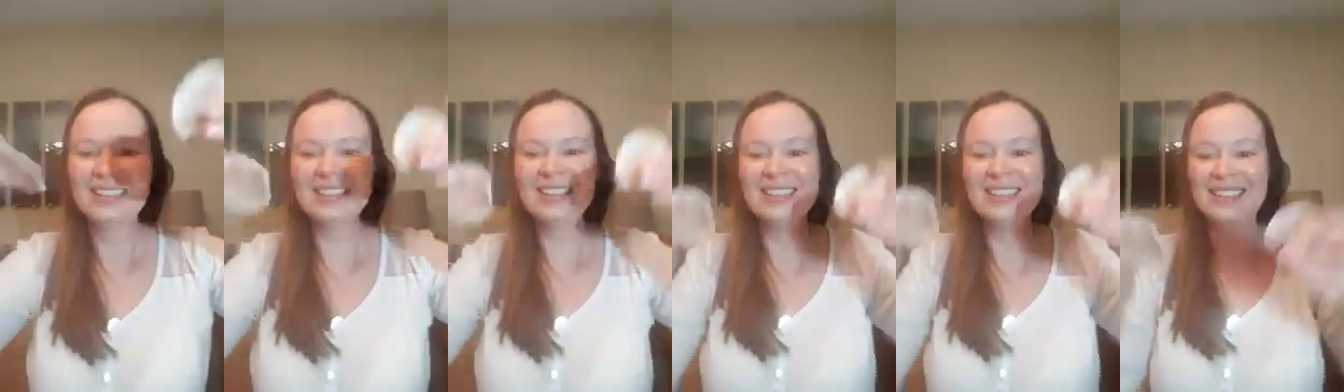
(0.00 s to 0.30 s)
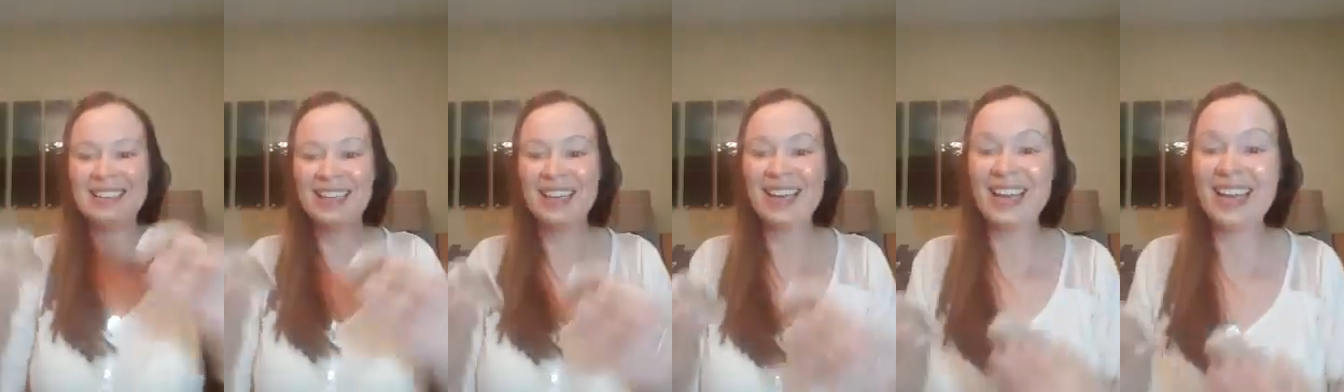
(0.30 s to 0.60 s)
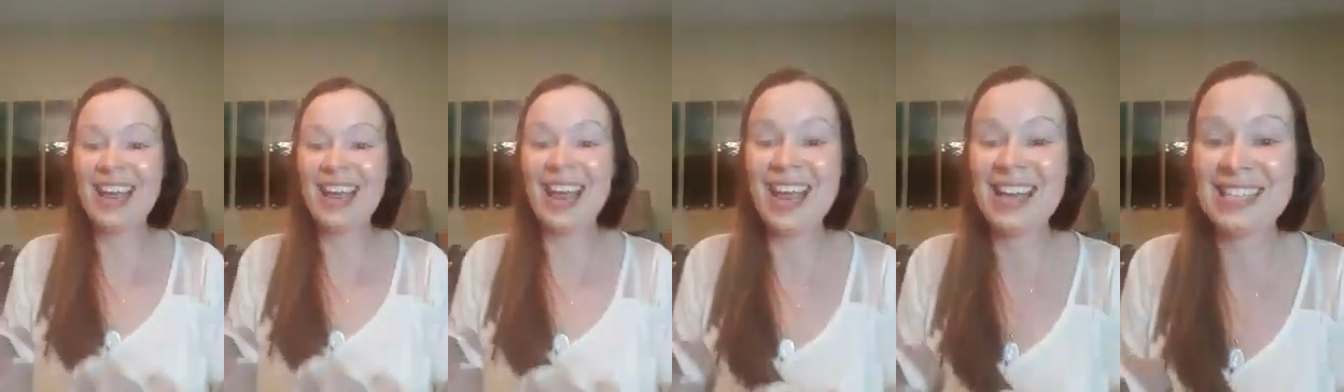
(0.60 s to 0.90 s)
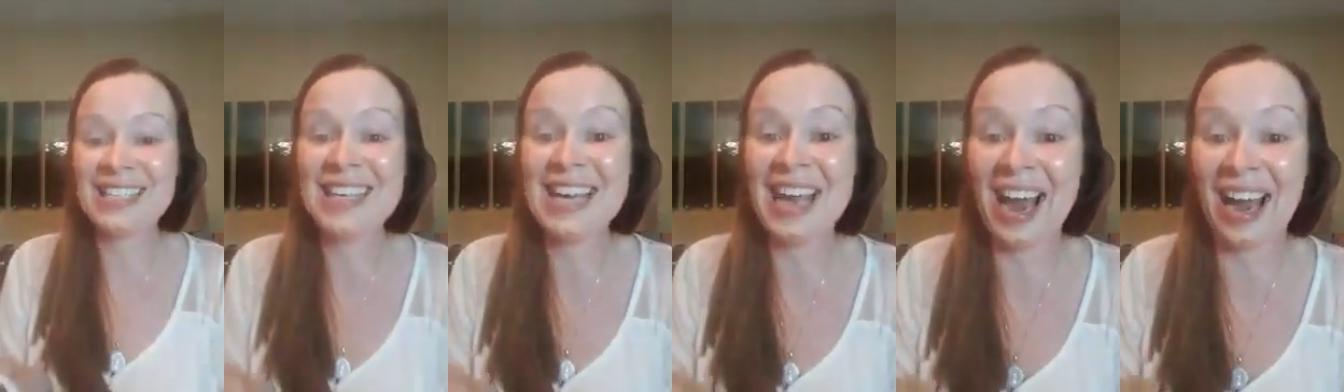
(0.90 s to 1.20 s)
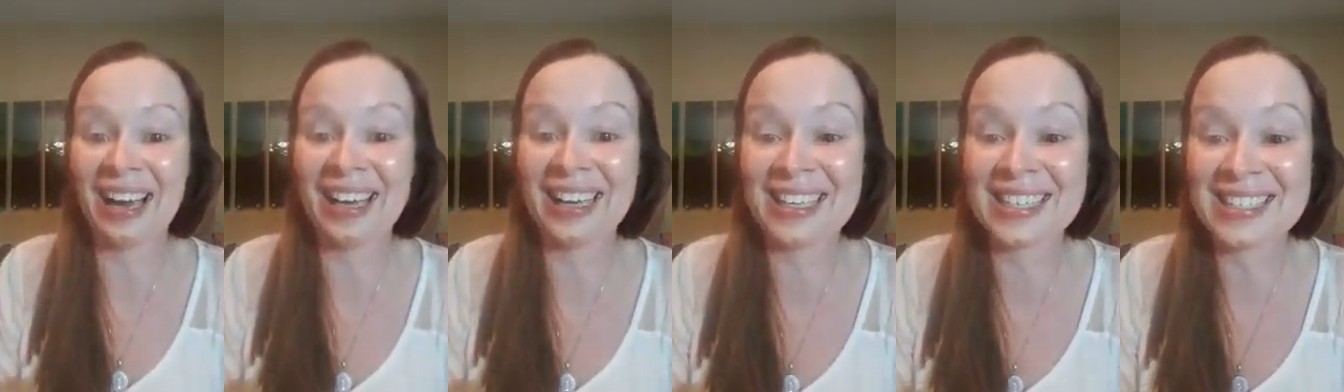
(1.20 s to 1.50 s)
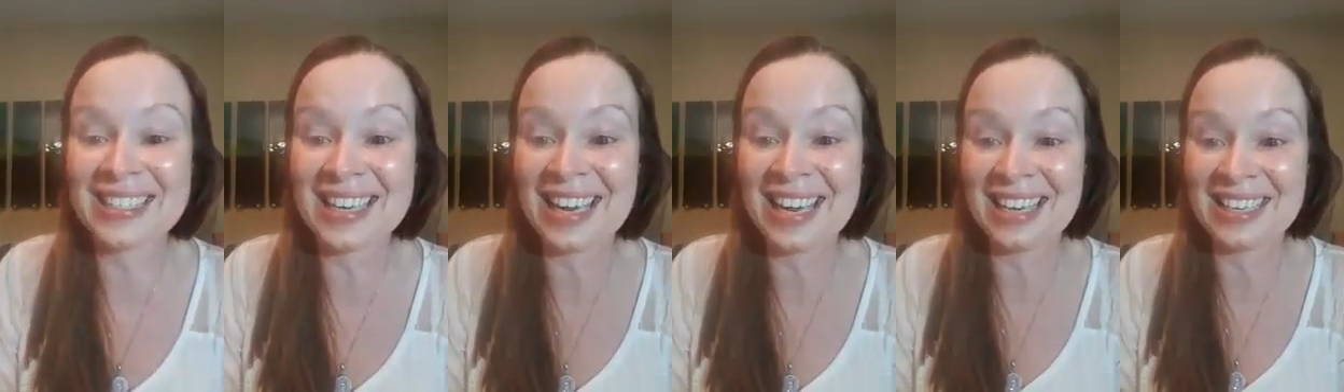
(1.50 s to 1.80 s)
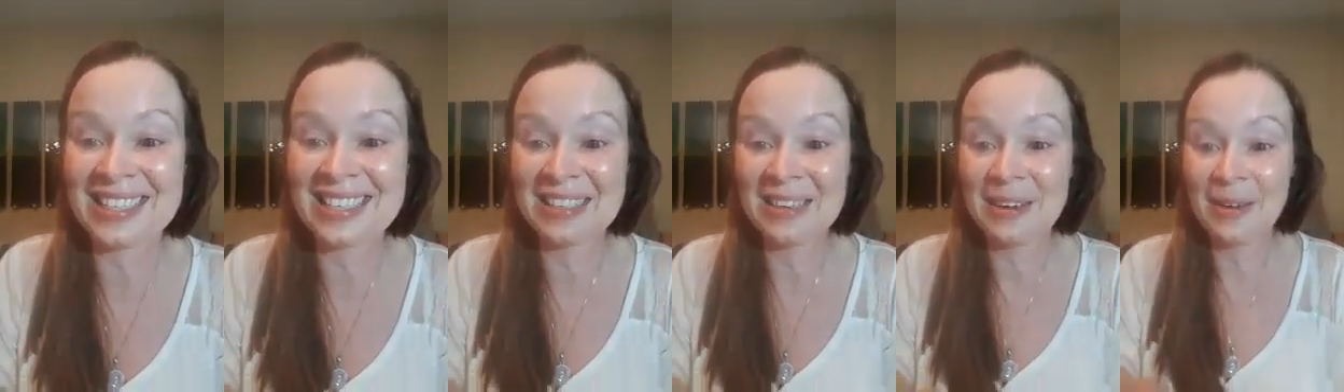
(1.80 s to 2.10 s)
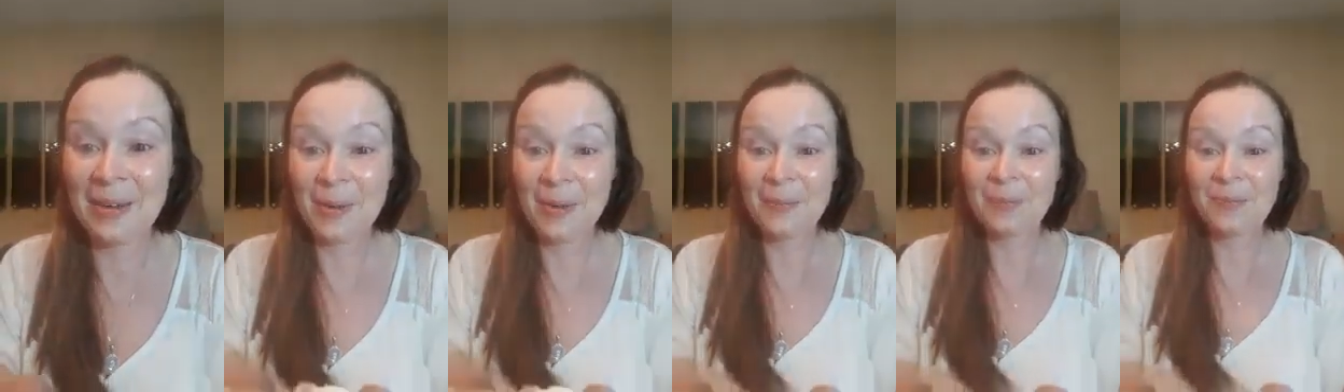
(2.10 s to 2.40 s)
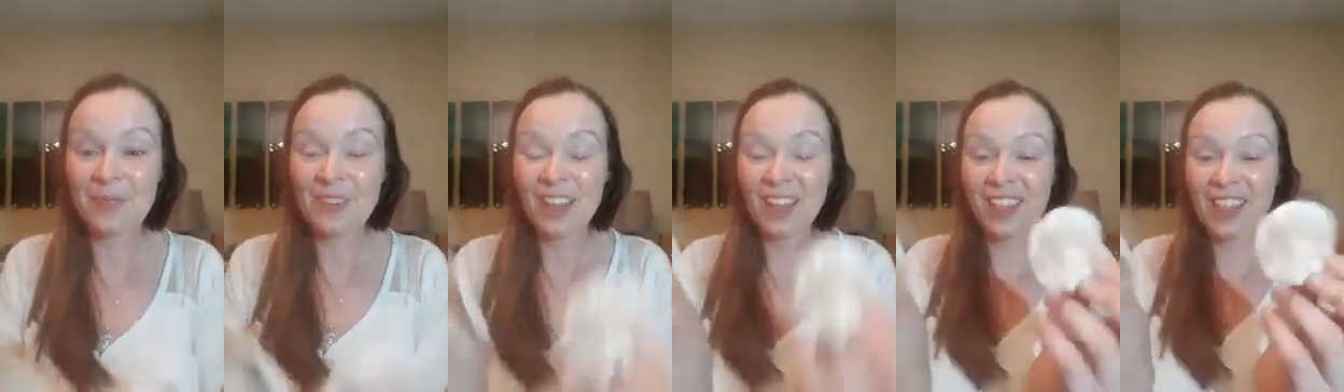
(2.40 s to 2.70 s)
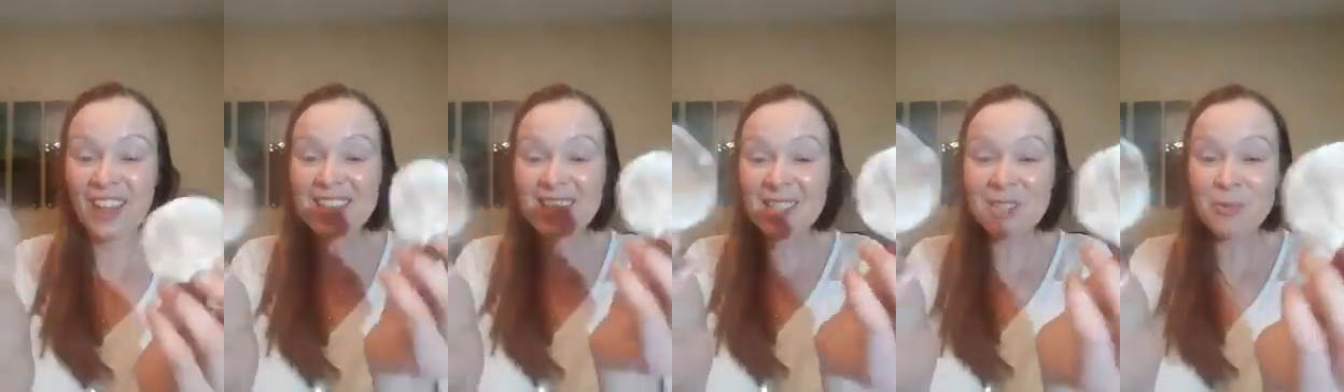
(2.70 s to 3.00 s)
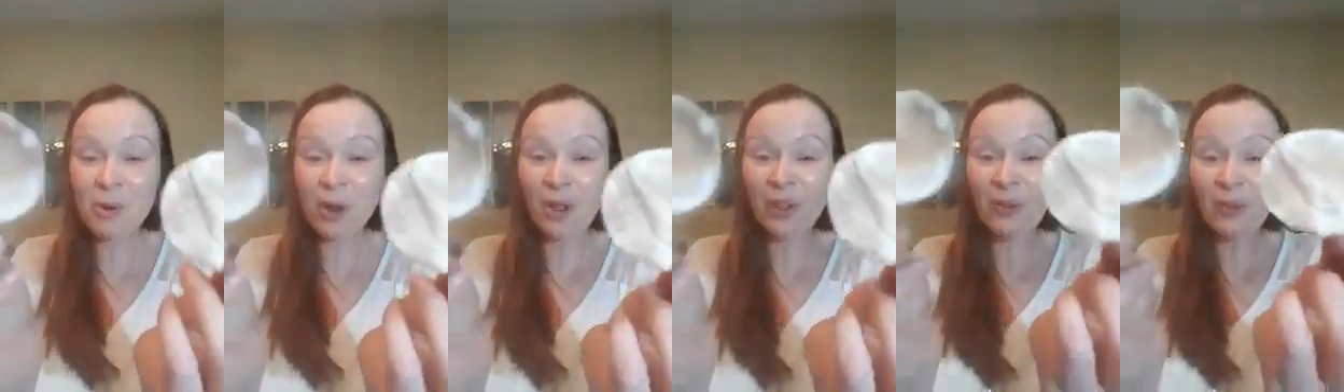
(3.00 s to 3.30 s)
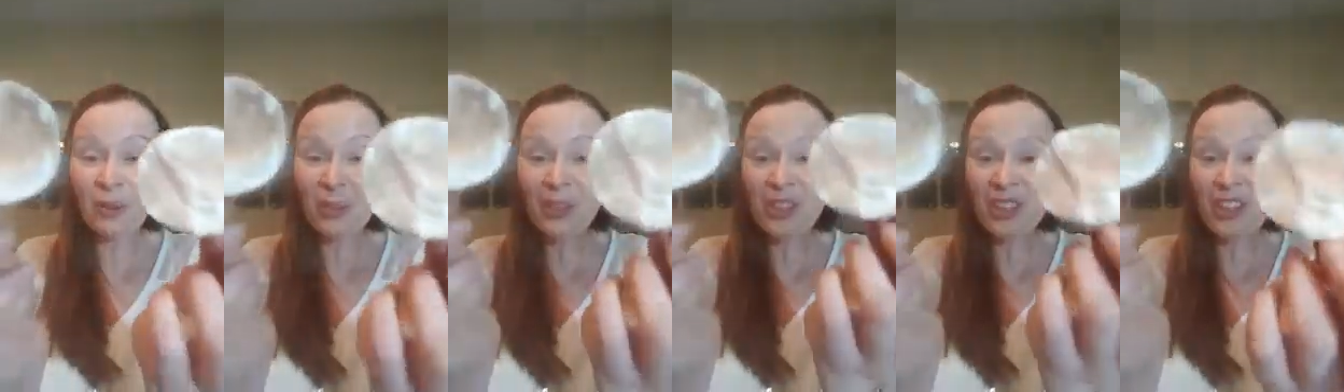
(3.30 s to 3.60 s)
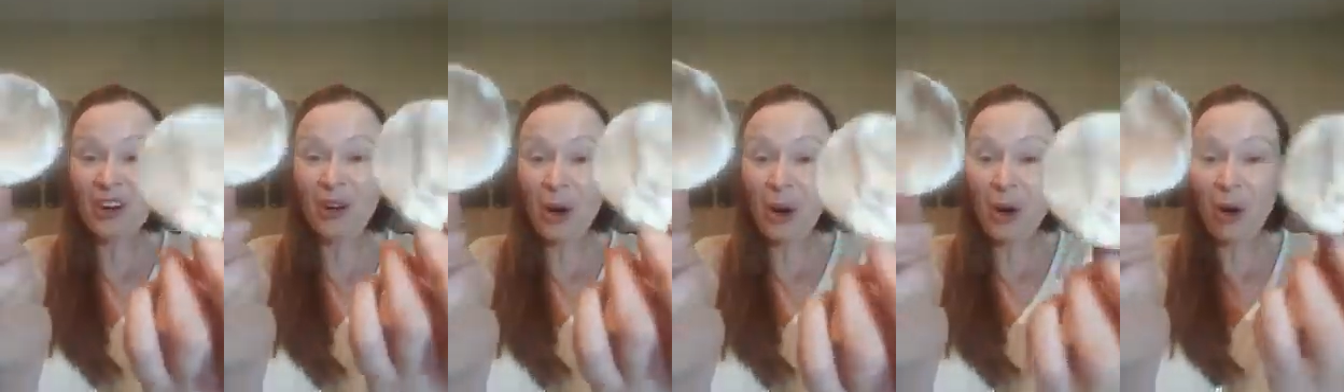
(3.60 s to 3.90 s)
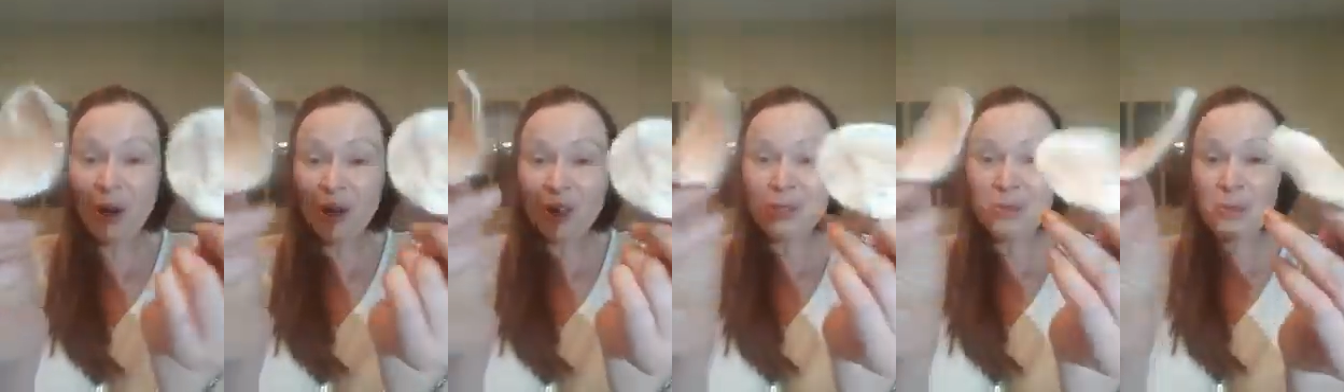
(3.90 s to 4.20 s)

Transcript: It is yak, isn't it? This is what us